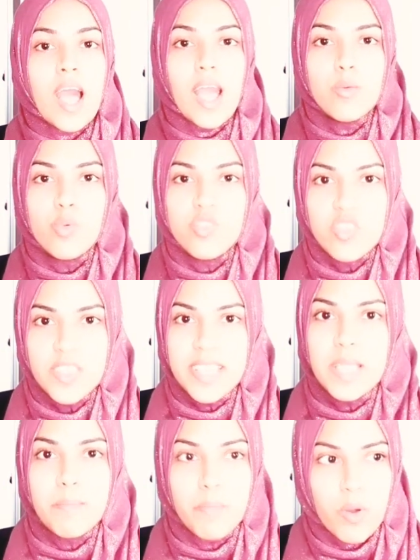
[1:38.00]
I would see the
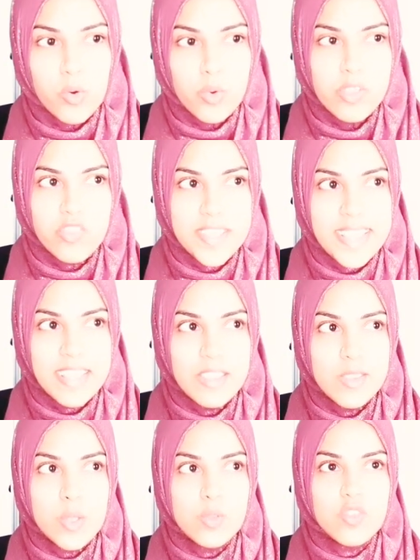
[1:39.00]
hypocrisy
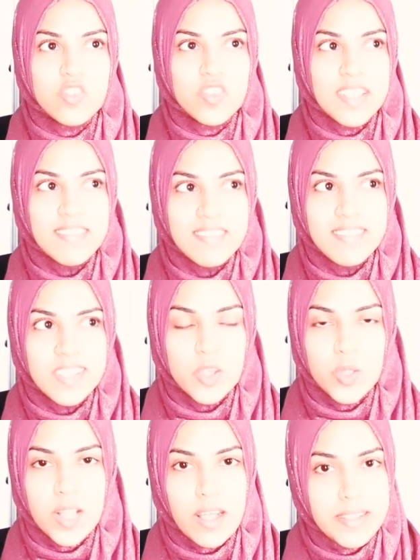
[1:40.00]
and
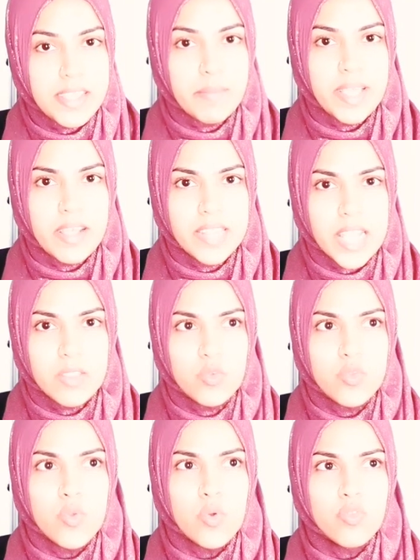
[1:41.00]
nonsensical idea behind that.
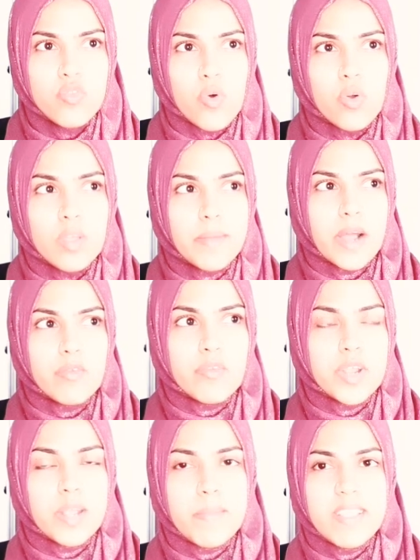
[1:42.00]
You don't talk about
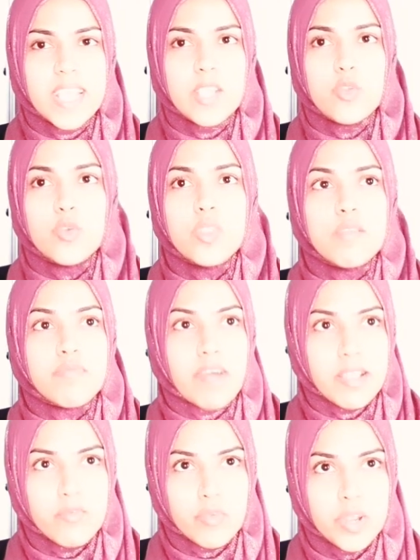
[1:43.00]
freedom and then you
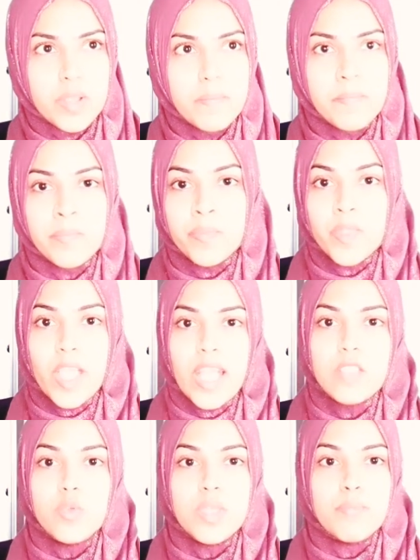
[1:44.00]
define freedom
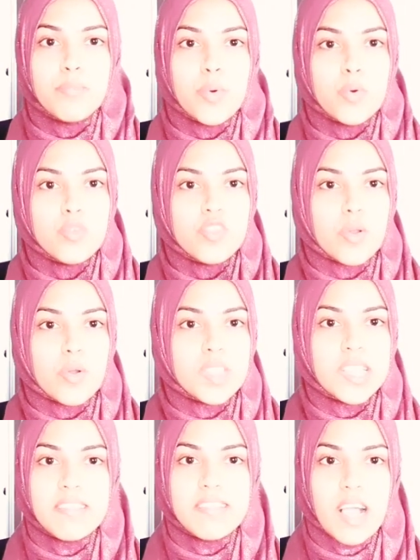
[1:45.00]
and you impose it on
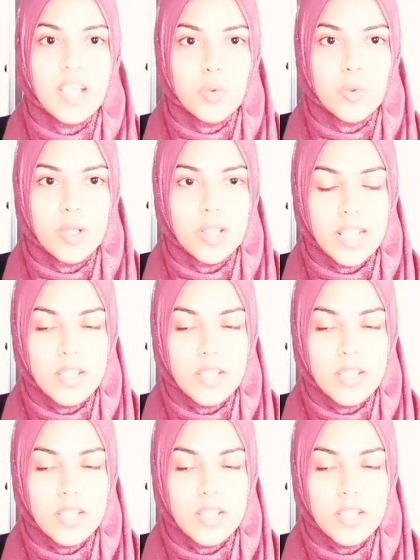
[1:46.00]
the entire world.